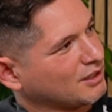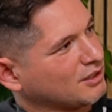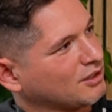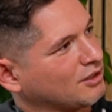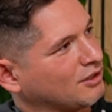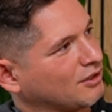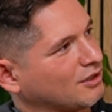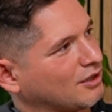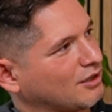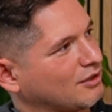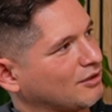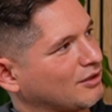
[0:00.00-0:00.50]

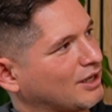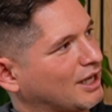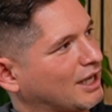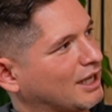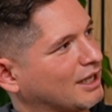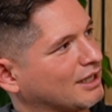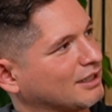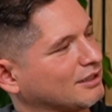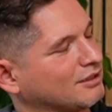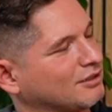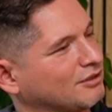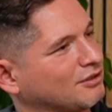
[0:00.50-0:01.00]

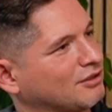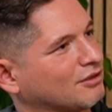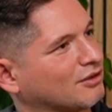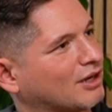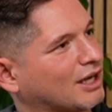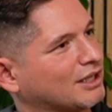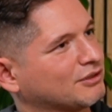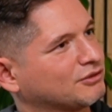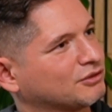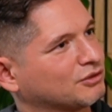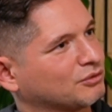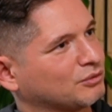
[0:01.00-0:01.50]
And your
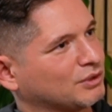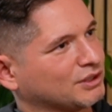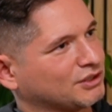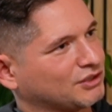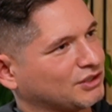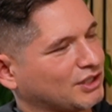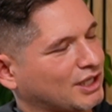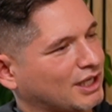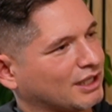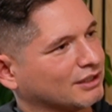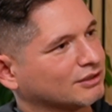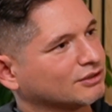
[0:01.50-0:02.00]
answer
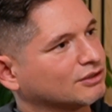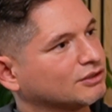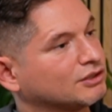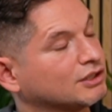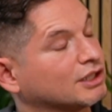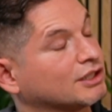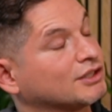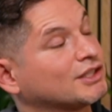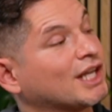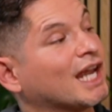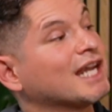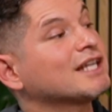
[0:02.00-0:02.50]
was yes
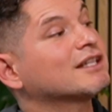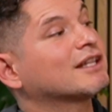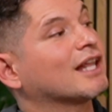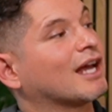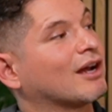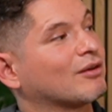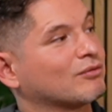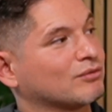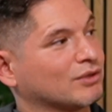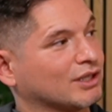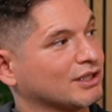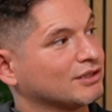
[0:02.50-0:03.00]
to take
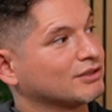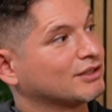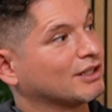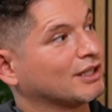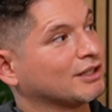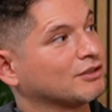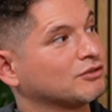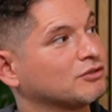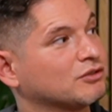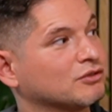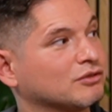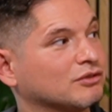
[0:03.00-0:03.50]
that risk
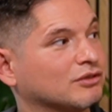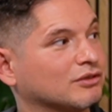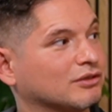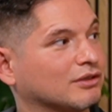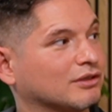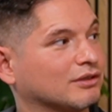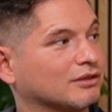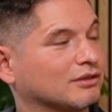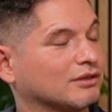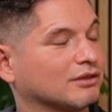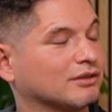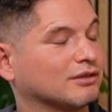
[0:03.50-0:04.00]
into
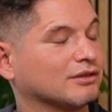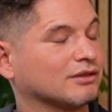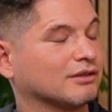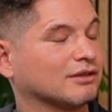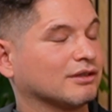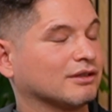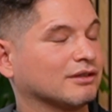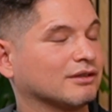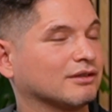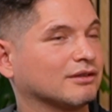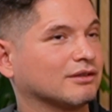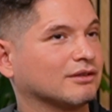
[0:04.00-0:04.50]

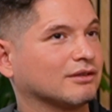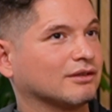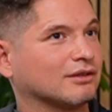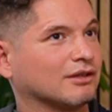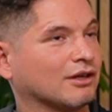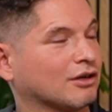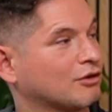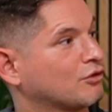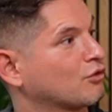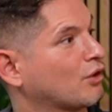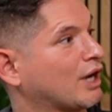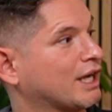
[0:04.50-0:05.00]

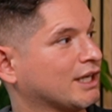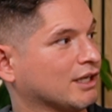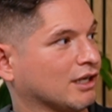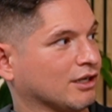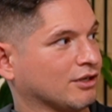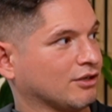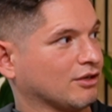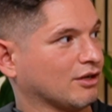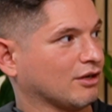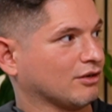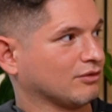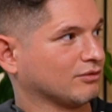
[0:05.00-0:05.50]
a great
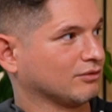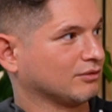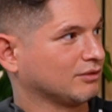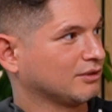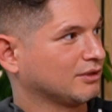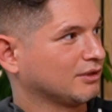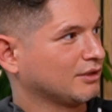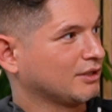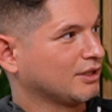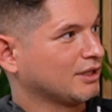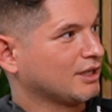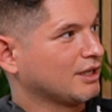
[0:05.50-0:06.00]
unknown.
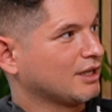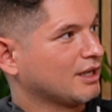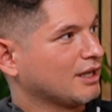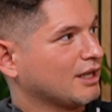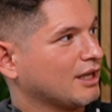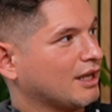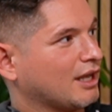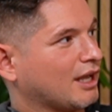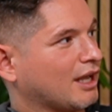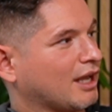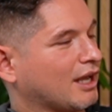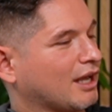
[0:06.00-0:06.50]

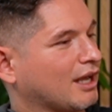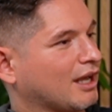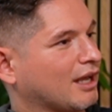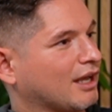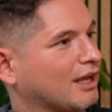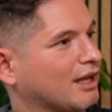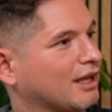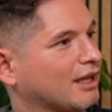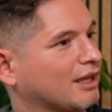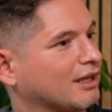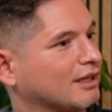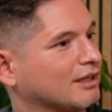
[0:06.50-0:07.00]

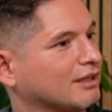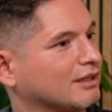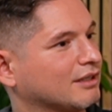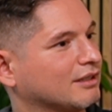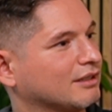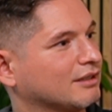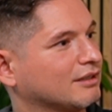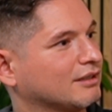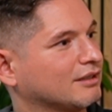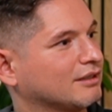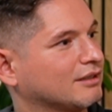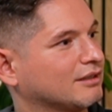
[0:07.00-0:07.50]

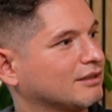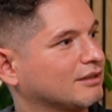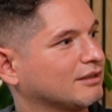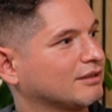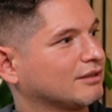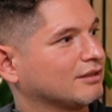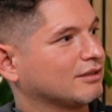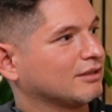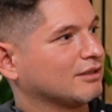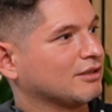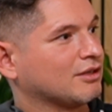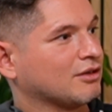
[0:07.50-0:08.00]
And
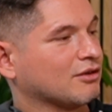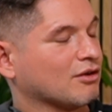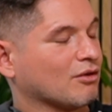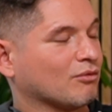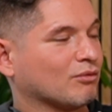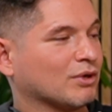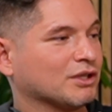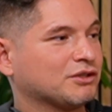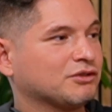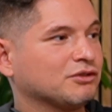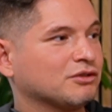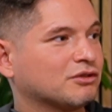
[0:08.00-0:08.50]

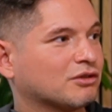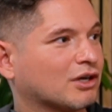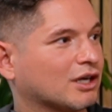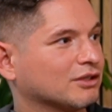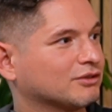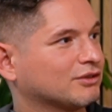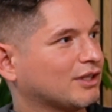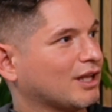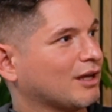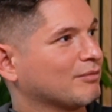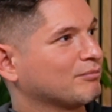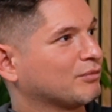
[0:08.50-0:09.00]
once you
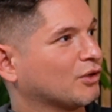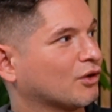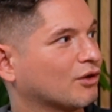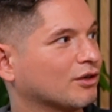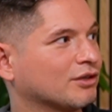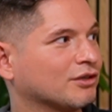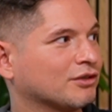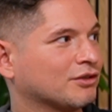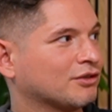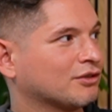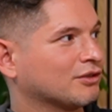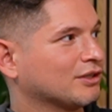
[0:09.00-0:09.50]
cross that
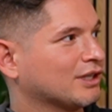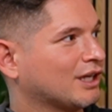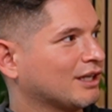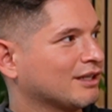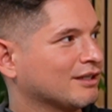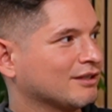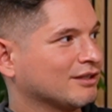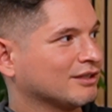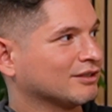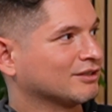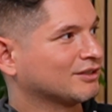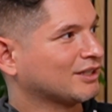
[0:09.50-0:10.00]
border, you're not
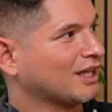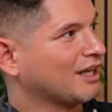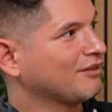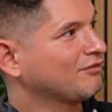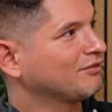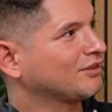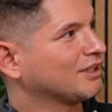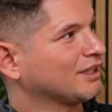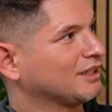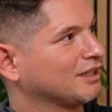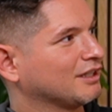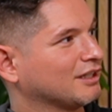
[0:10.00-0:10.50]
in the
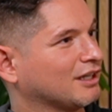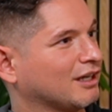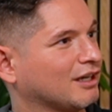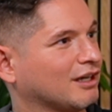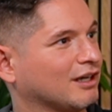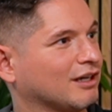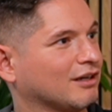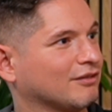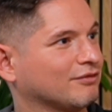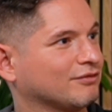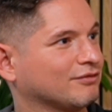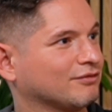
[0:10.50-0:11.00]
safety
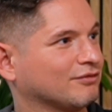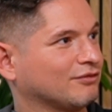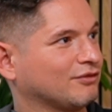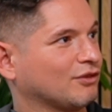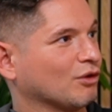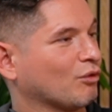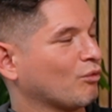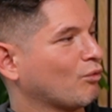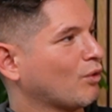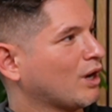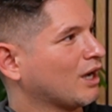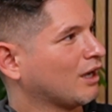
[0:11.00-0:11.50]
of
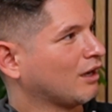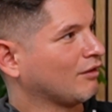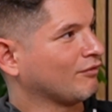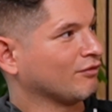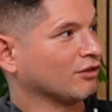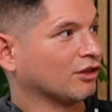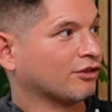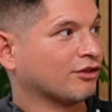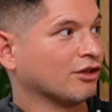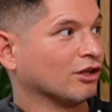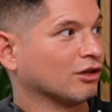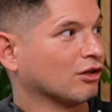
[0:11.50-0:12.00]
the
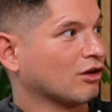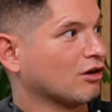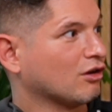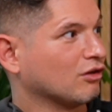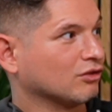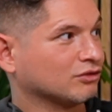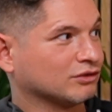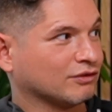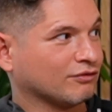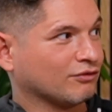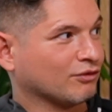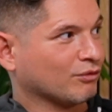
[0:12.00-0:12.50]

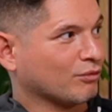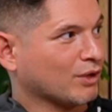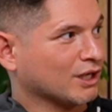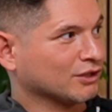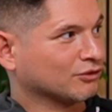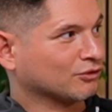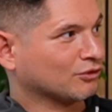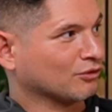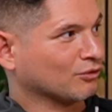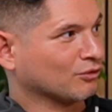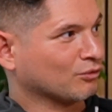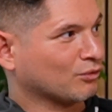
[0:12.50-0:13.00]
laws of the
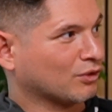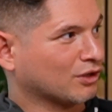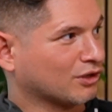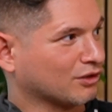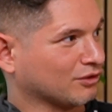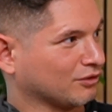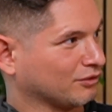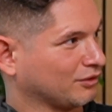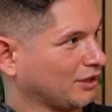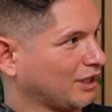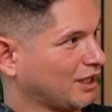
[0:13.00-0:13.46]
Western world.